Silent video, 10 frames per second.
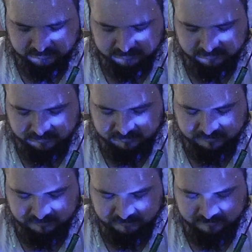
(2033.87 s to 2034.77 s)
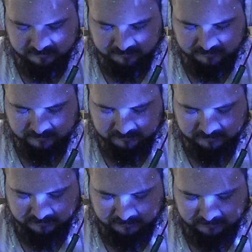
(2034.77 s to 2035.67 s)

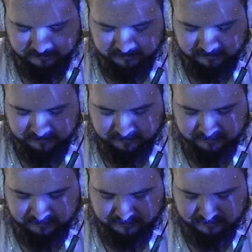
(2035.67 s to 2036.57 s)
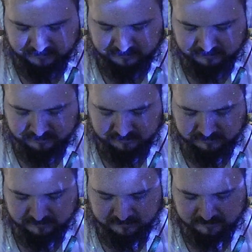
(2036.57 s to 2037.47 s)

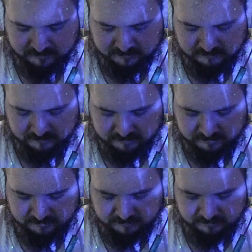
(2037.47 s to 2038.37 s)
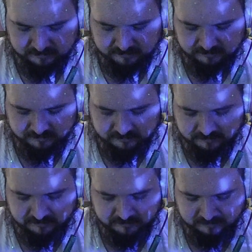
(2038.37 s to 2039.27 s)

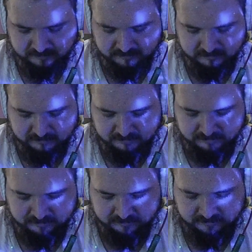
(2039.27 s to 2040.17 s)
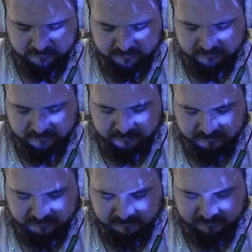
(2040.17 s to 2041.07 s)

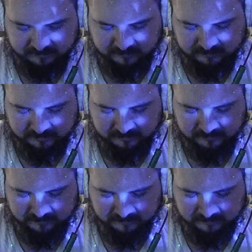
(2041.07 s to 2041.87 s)
This person isn't speaking.